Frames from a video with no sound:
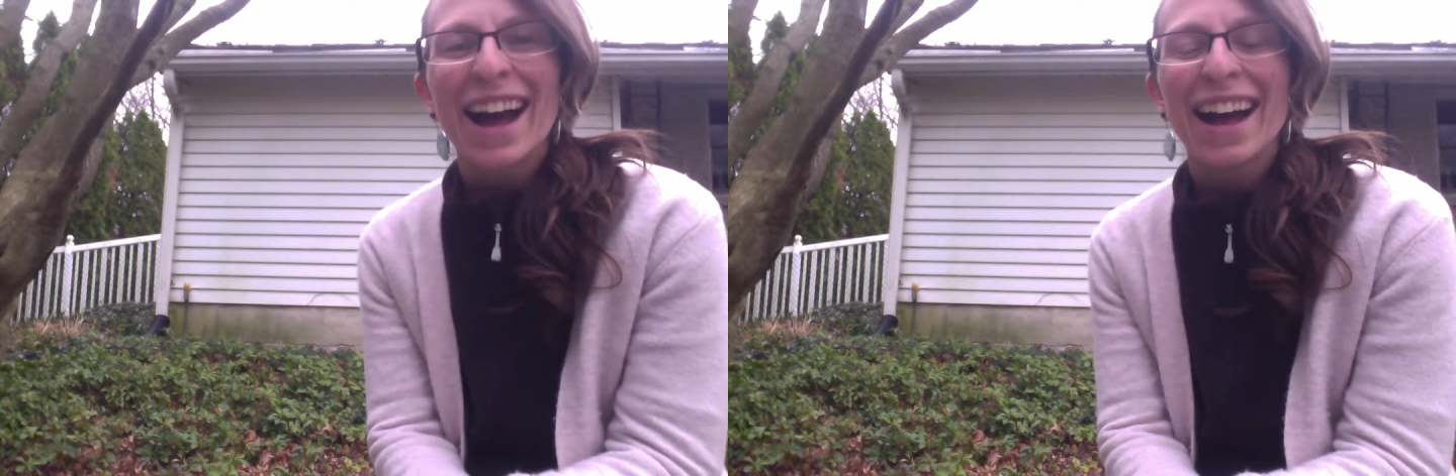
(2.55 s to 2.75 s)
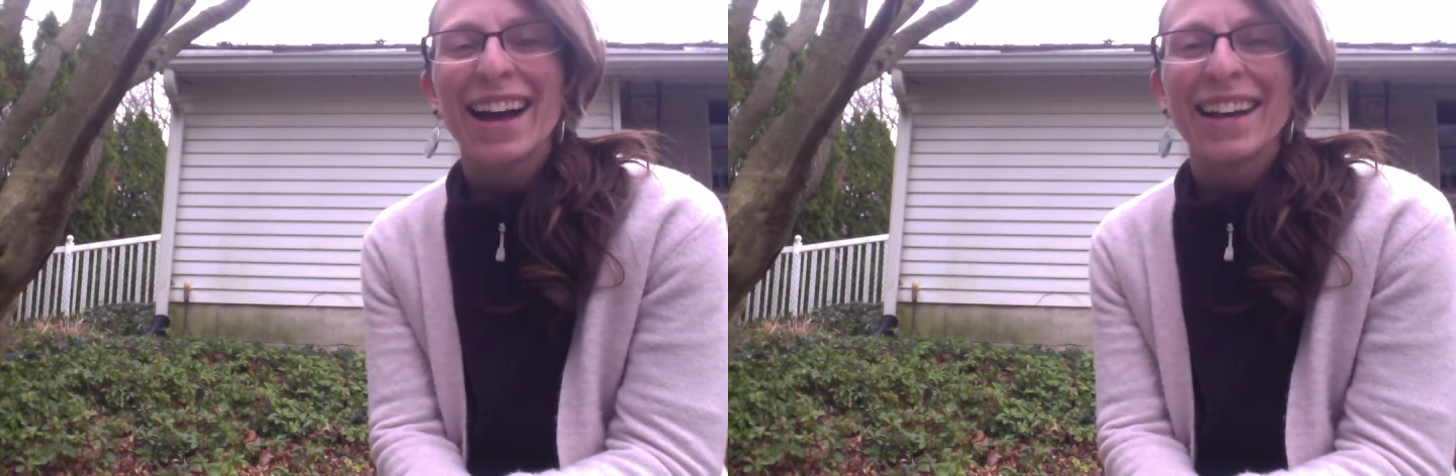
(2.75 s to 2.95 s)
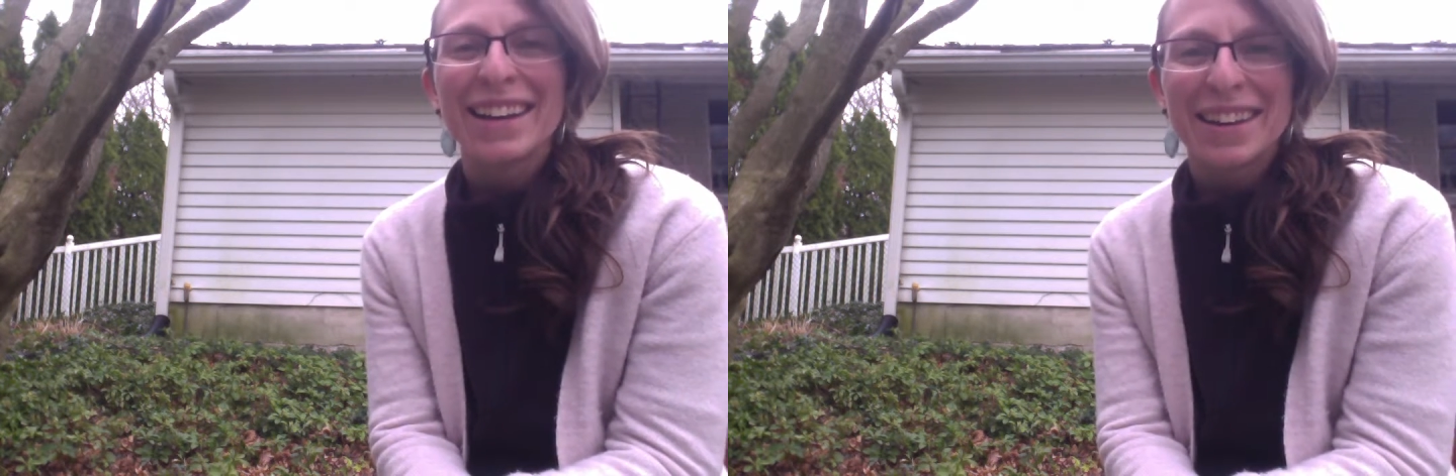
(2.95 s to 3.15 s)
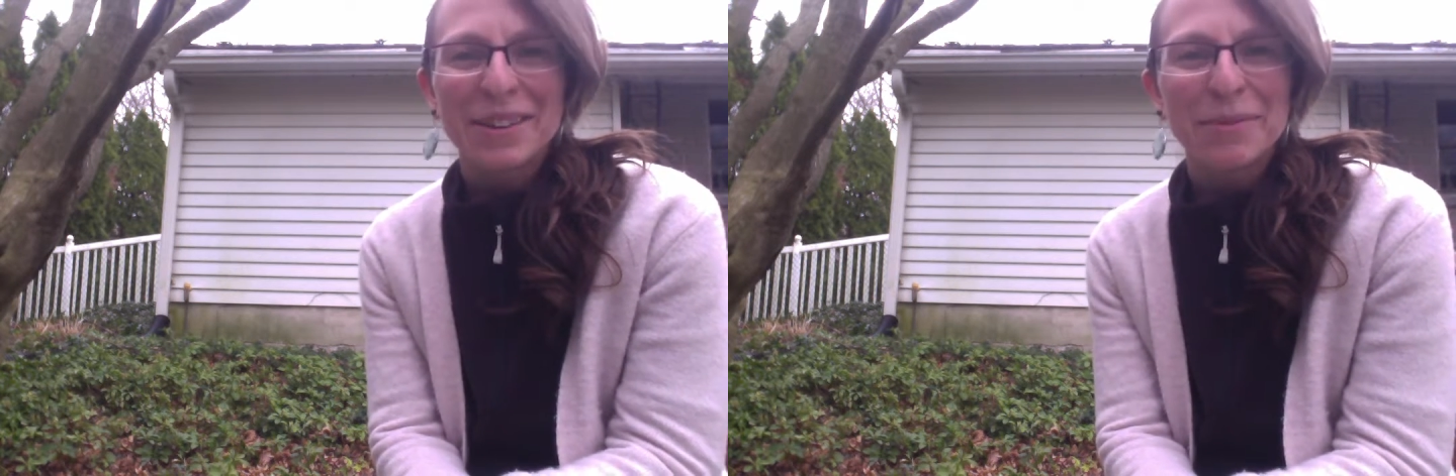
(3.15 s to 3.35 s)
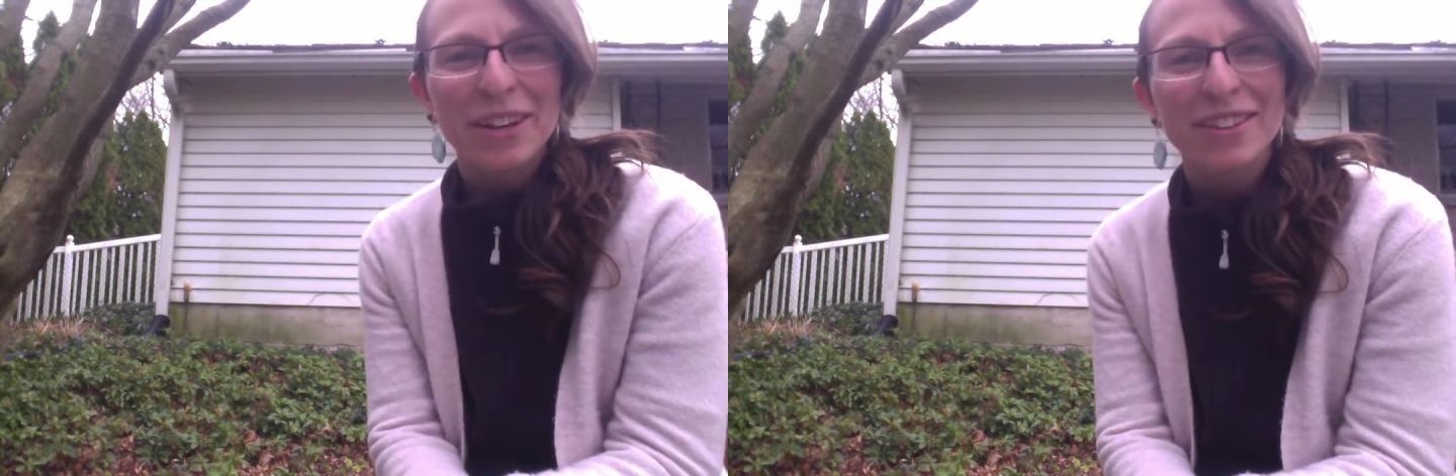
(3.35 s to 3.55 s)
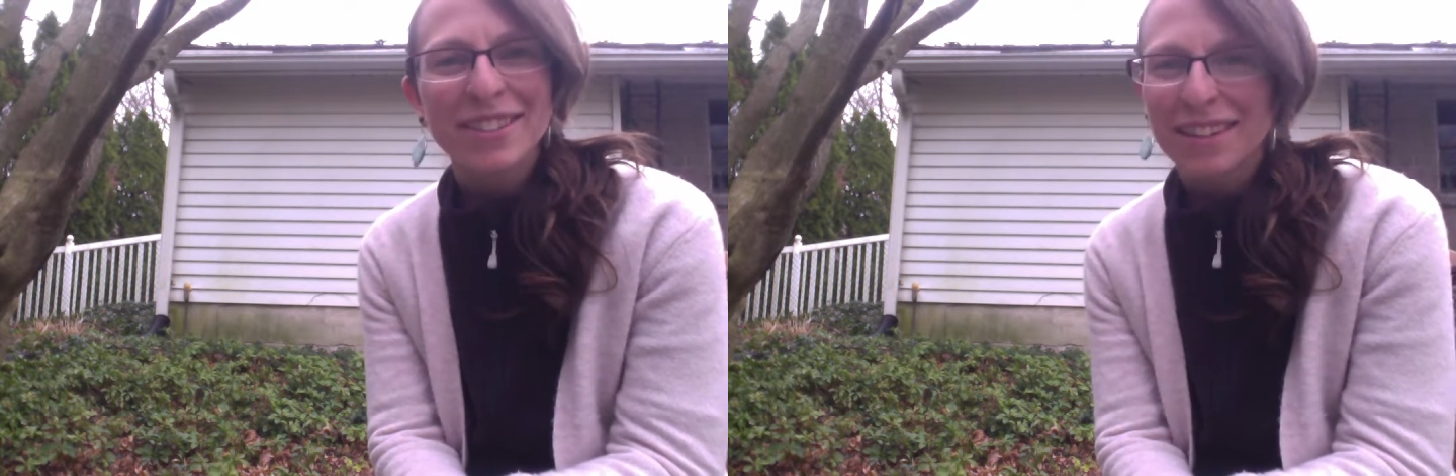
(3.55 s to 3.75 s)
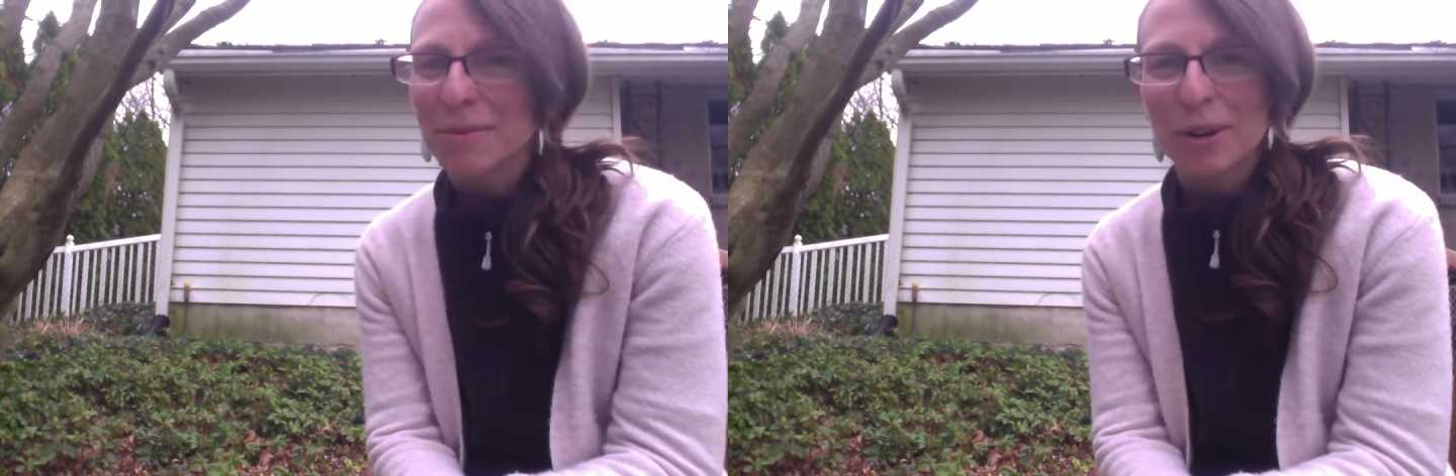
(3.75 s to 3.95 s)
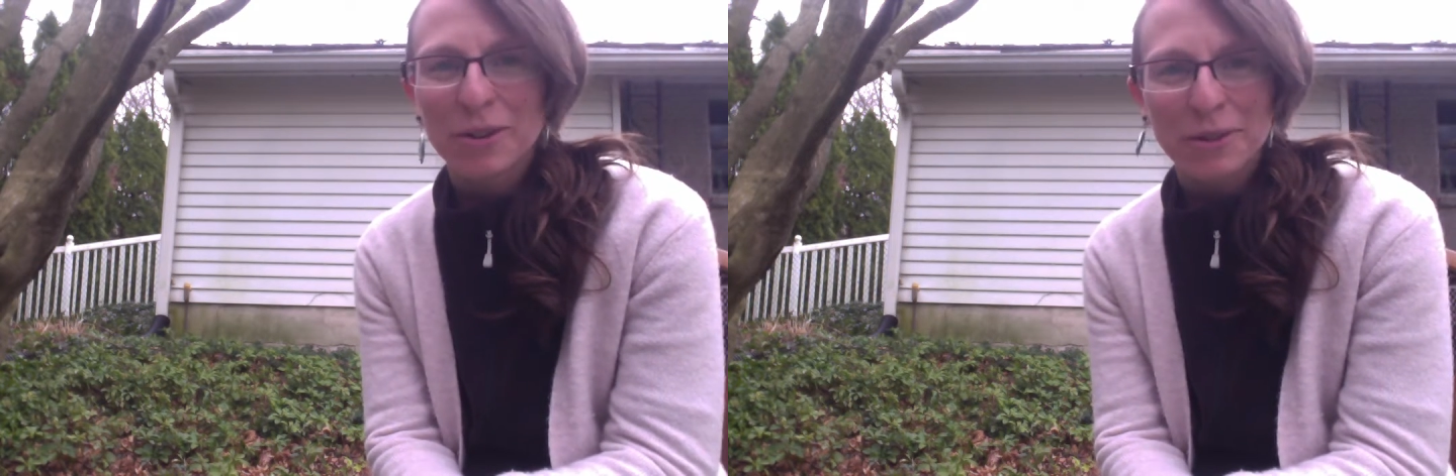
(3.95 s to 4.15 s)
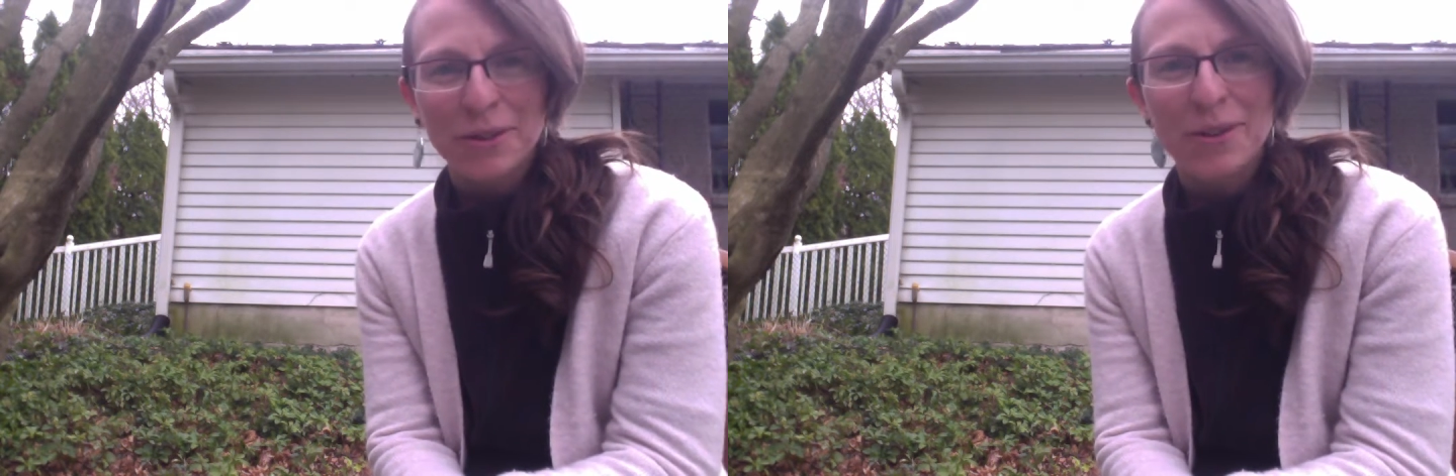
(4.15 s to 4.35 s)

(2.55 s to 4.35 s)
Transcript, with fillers: I am here to take a break with